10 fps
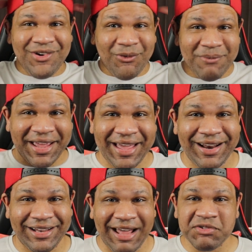Oh my
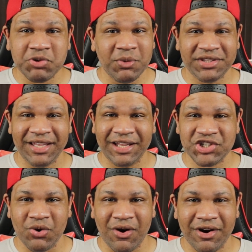god, a live stream with the
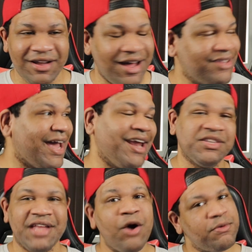Electro Archon? That
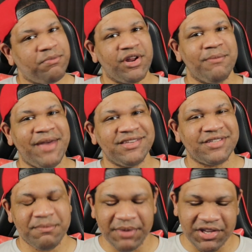would be pretty
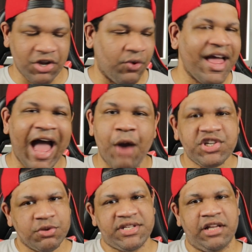amazing. But you know, I
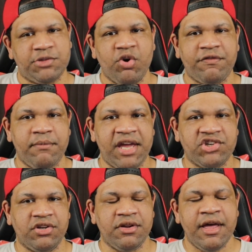wish they would tell us more
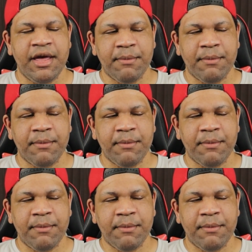information.